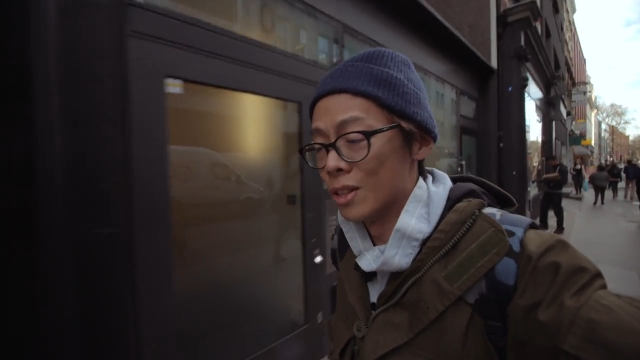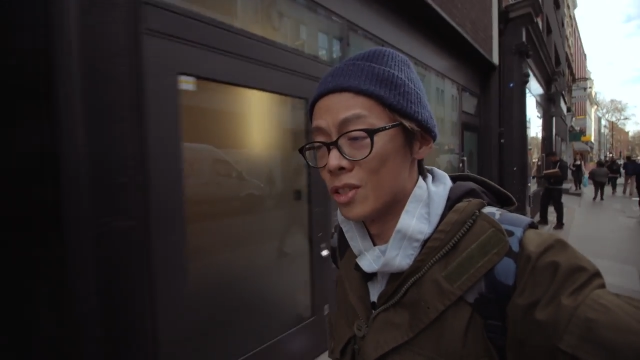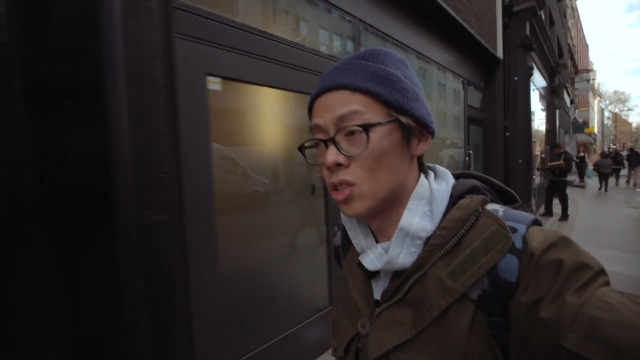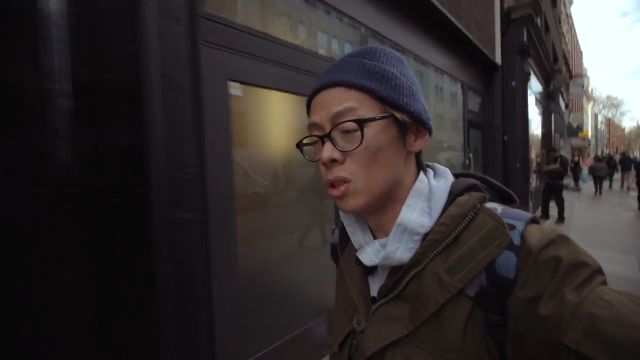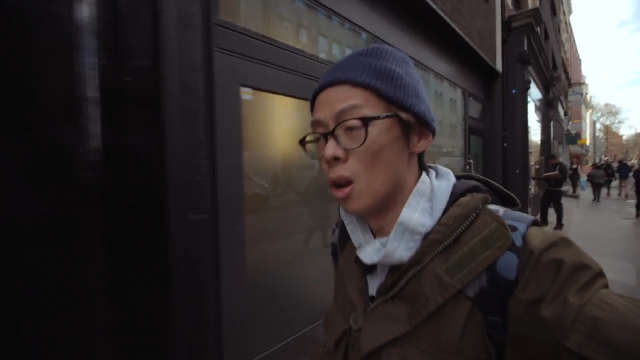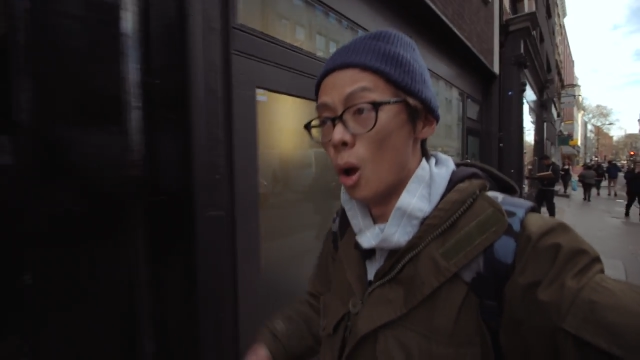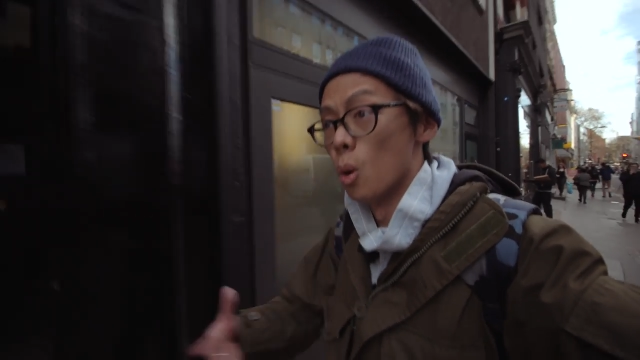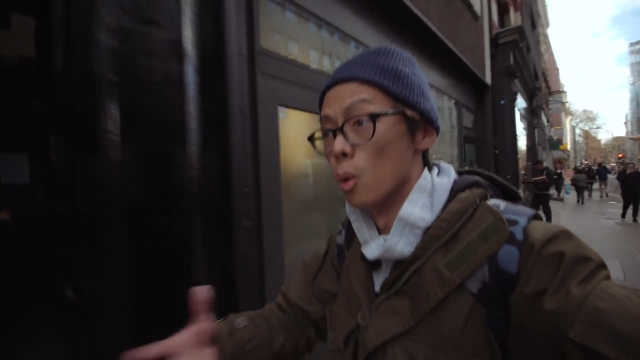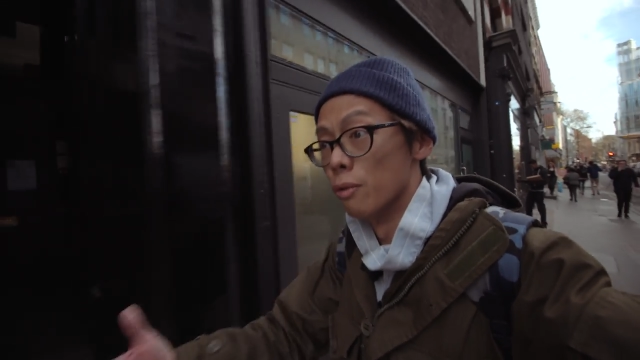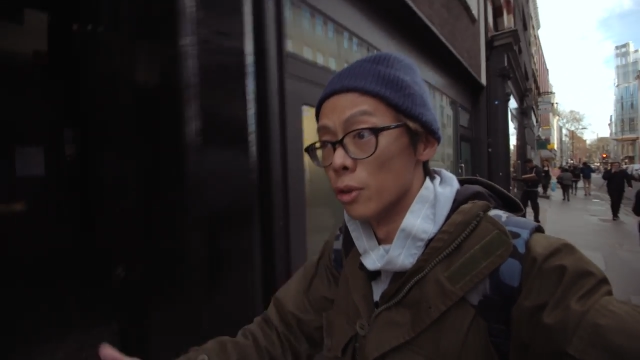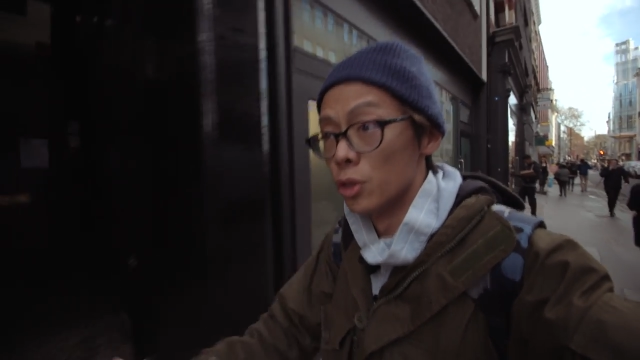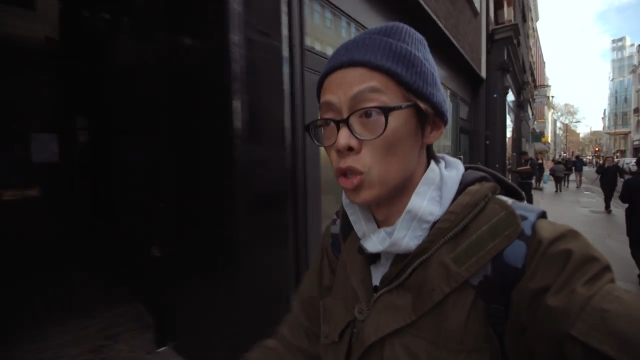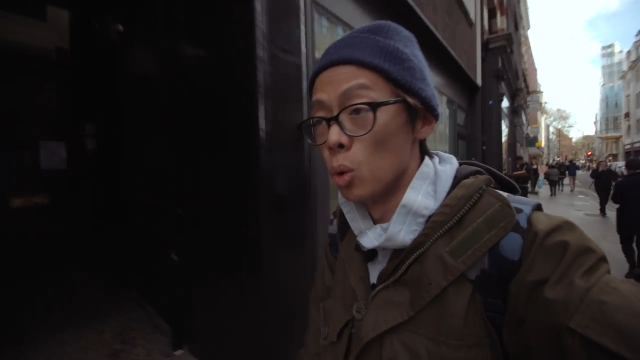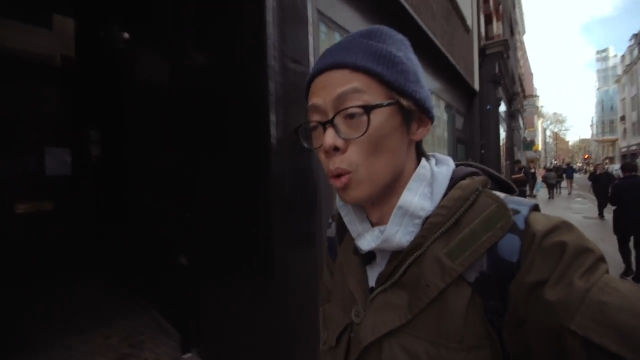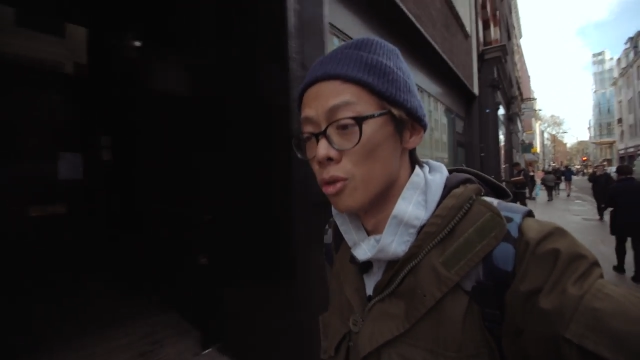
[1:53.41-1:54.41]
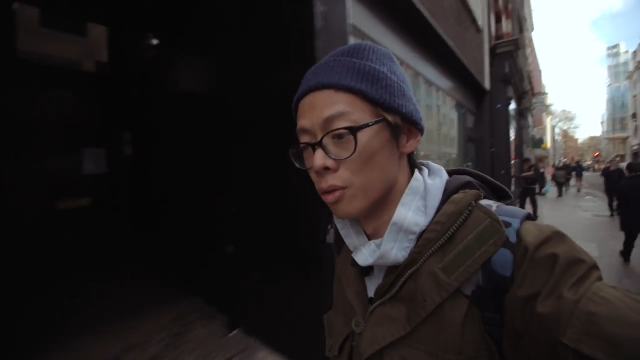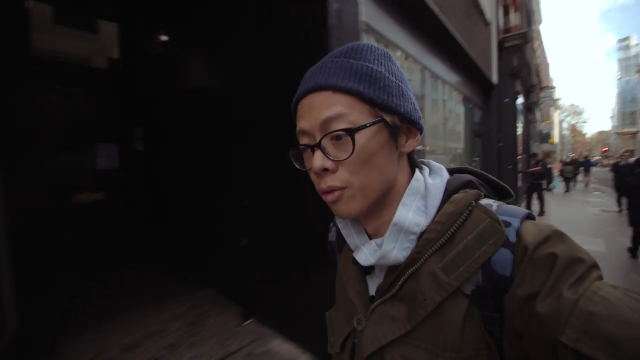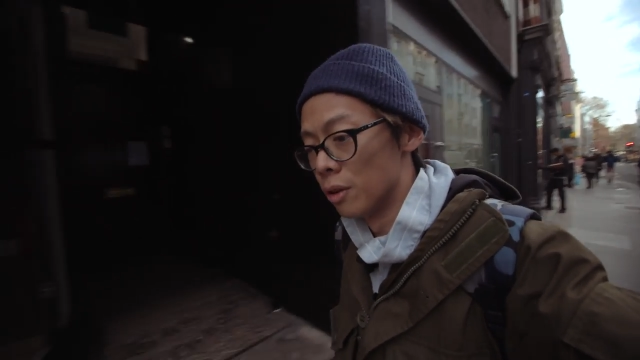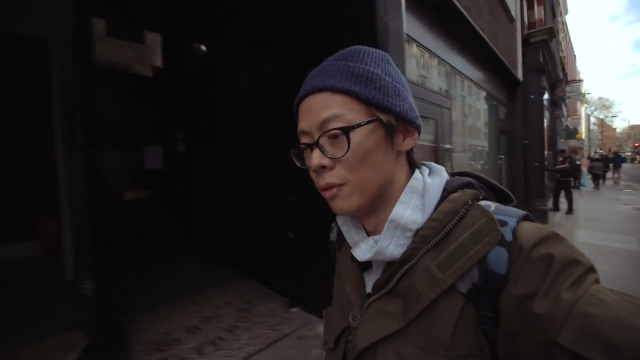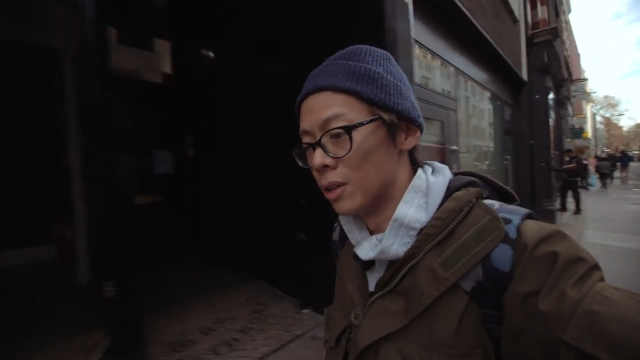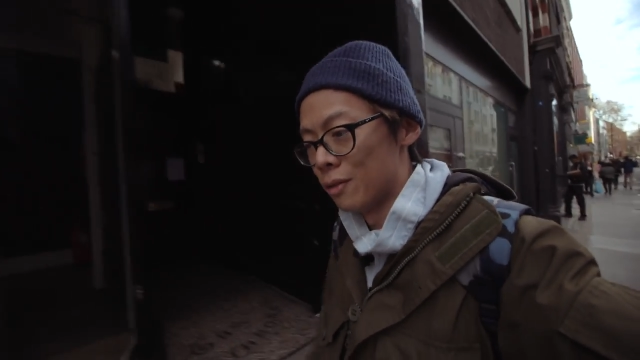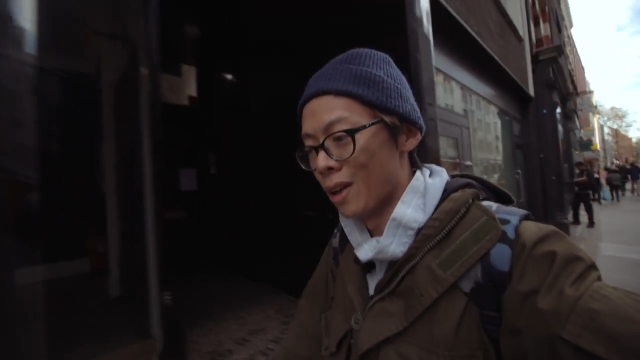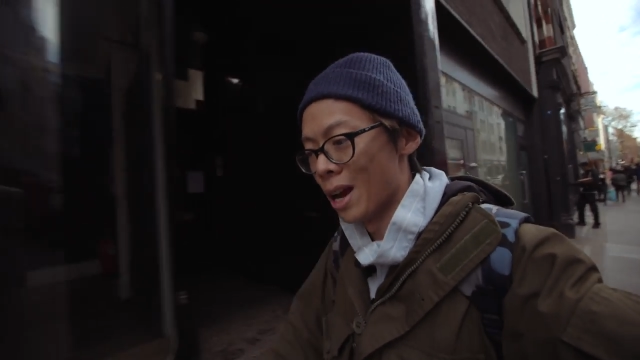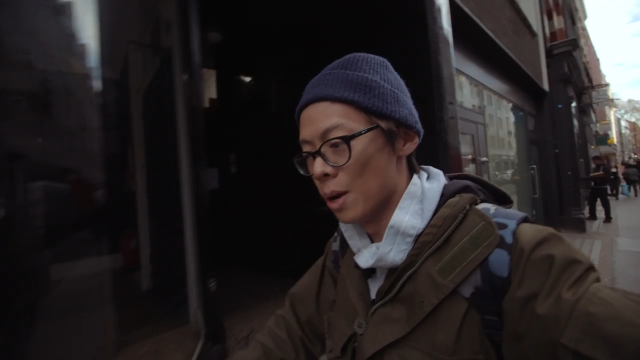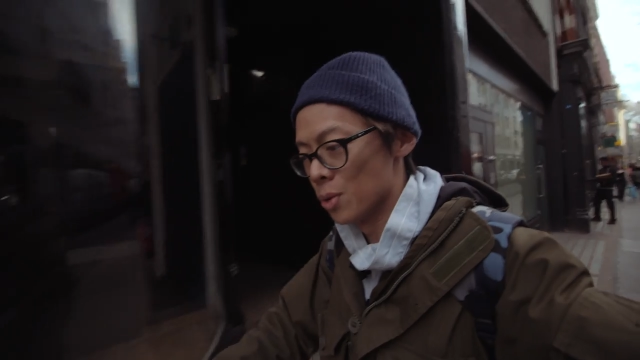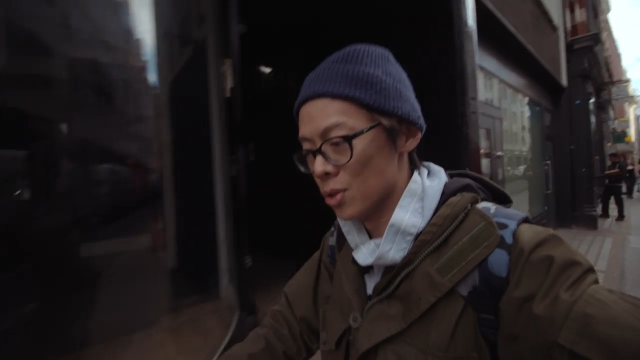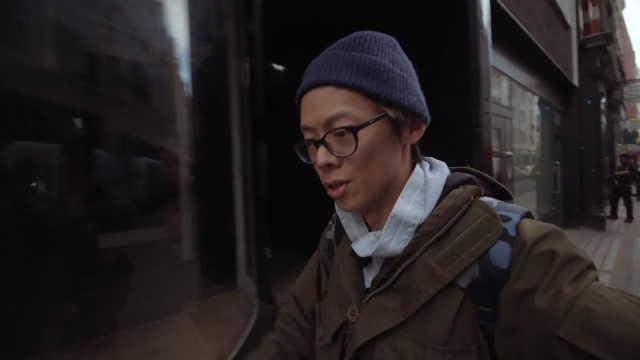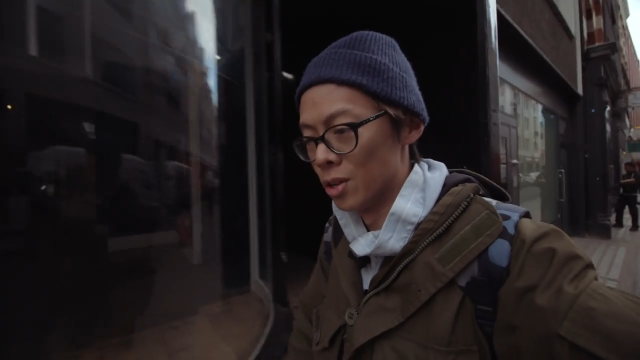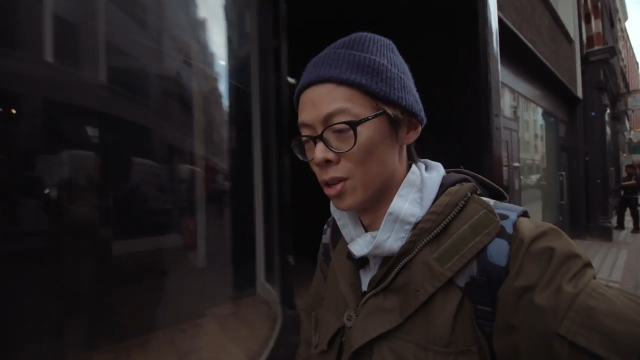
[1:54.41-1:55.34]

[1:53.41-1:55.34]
It's over 250,000.